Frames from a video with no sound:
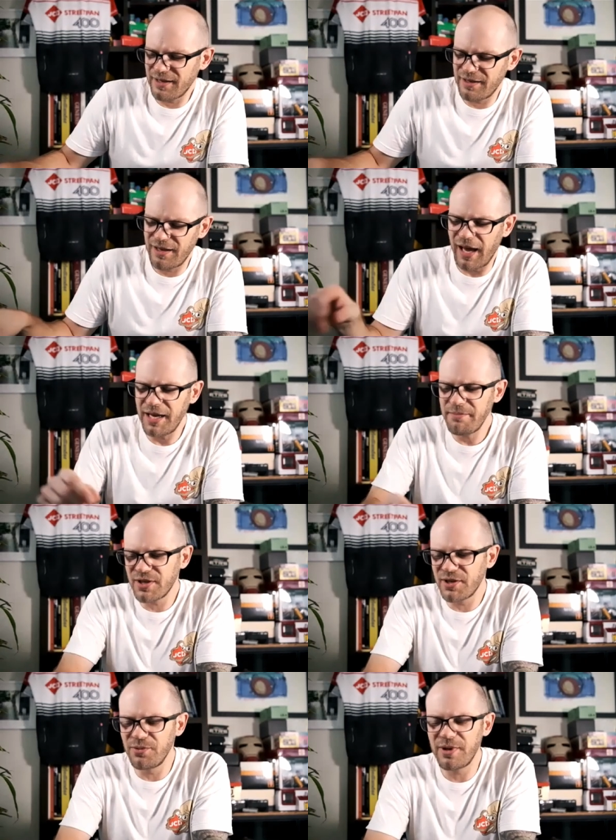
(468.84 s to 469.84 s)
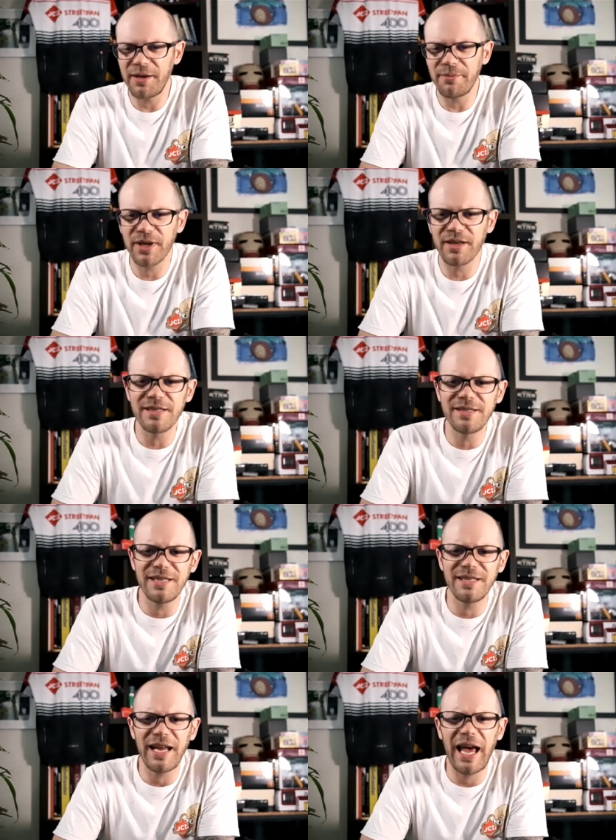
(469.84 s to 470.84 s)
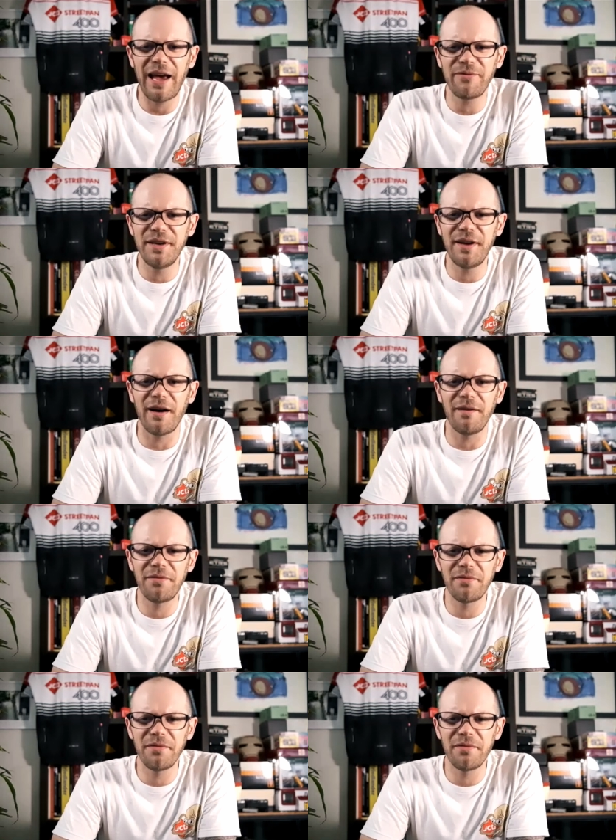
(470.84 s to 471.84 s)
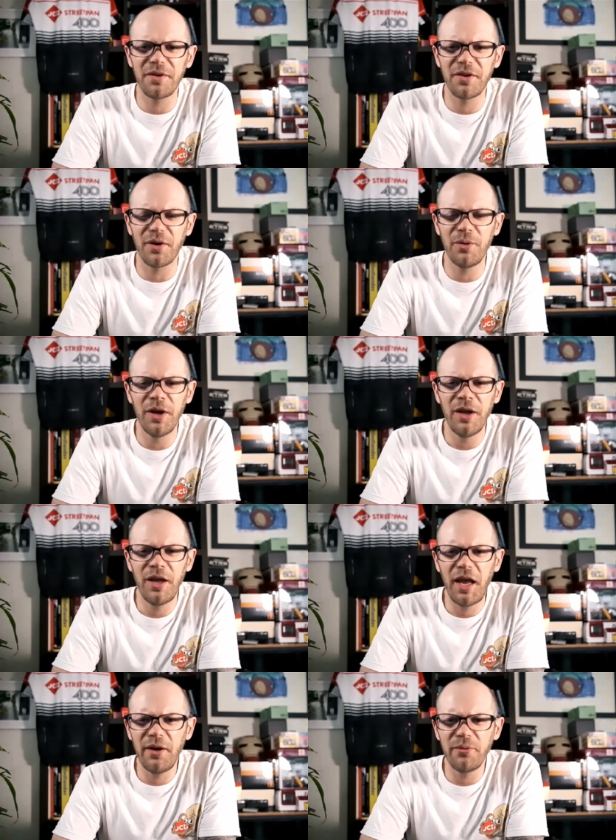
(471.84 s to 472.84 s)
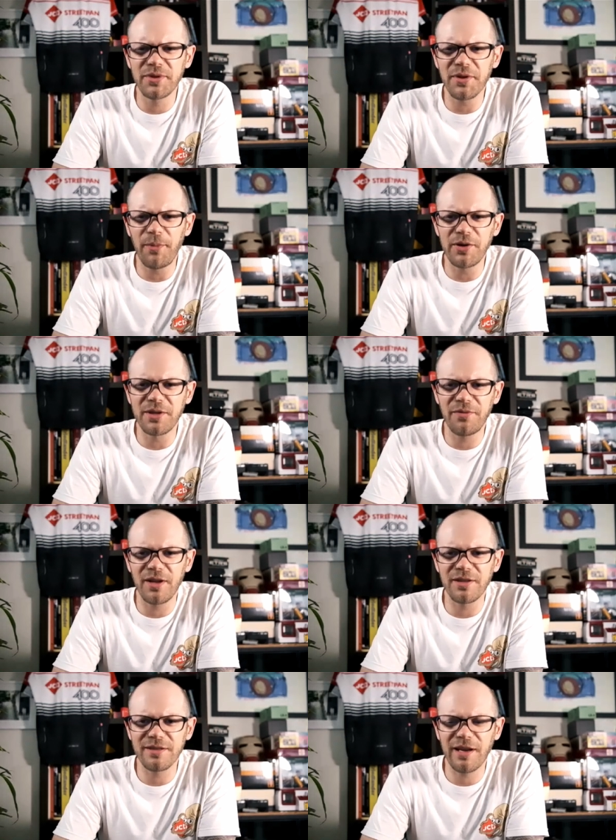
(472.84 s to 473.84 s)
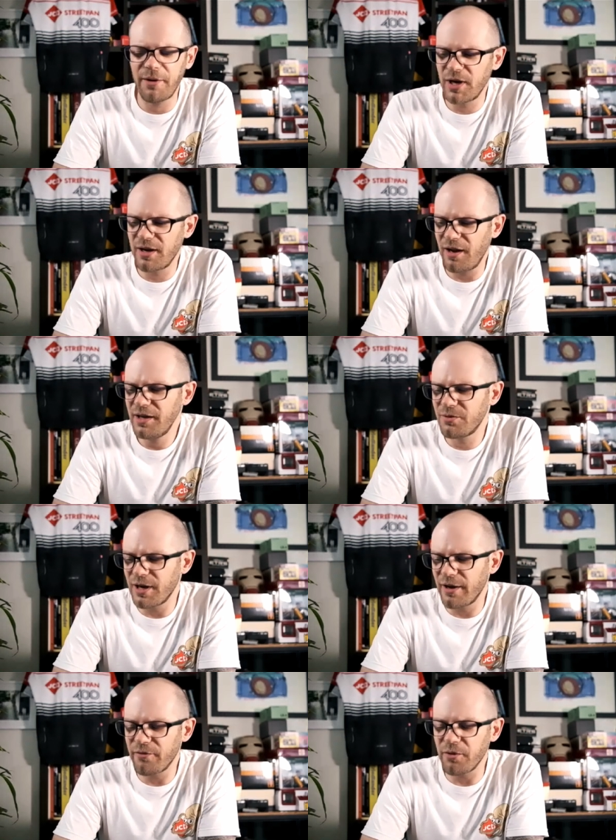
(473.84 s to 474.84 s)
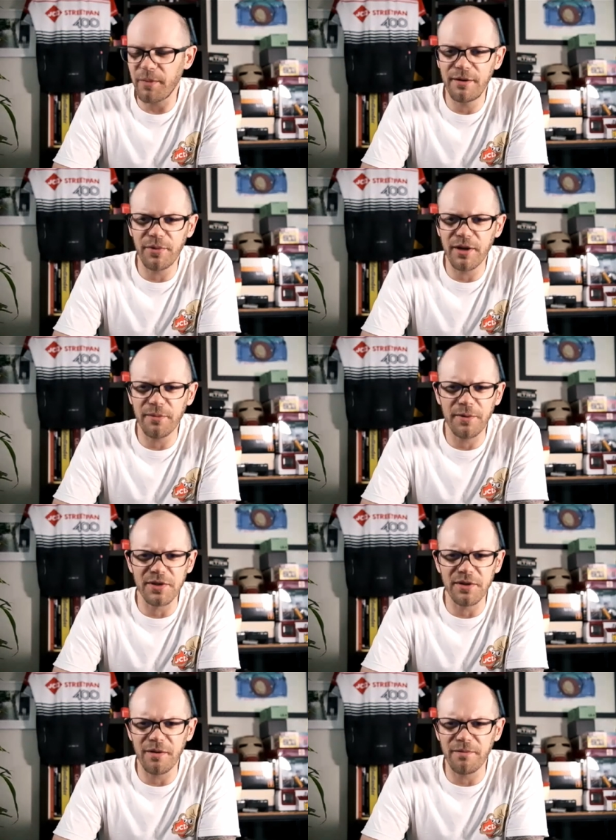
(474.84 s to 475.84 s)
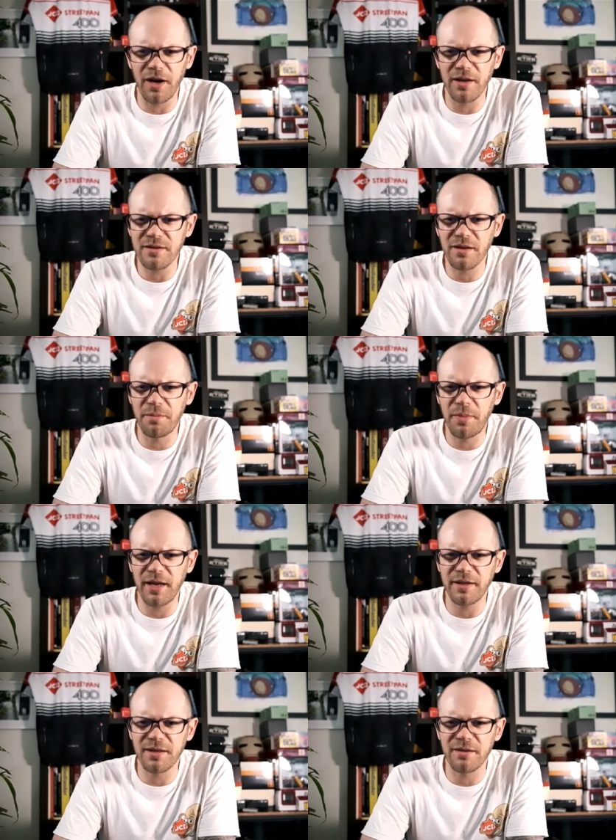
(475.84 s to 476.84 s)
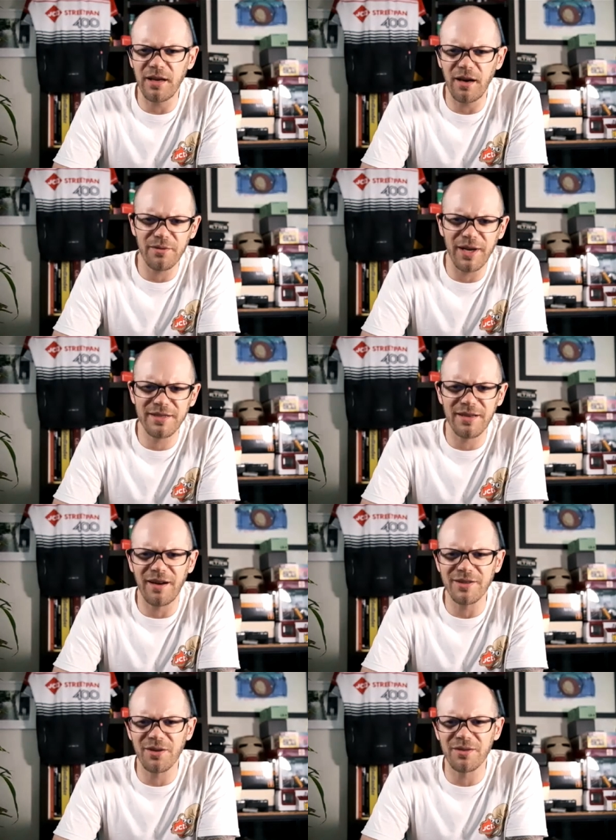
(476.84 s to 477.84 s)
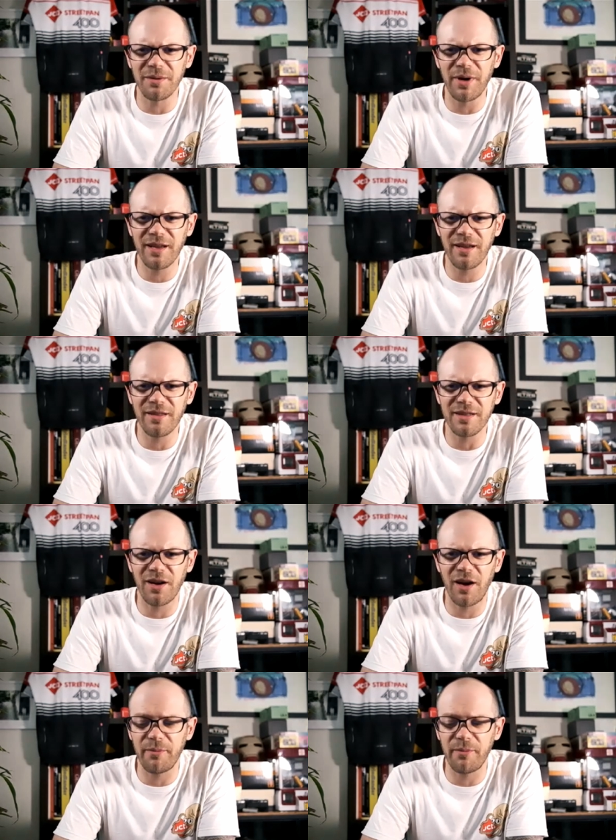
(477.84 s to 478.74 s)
came too late because it didn't have enough. You know, it was the most advanced camera Leica had ever made, but it wasn't advanced compared to the other SLRs on the market at the time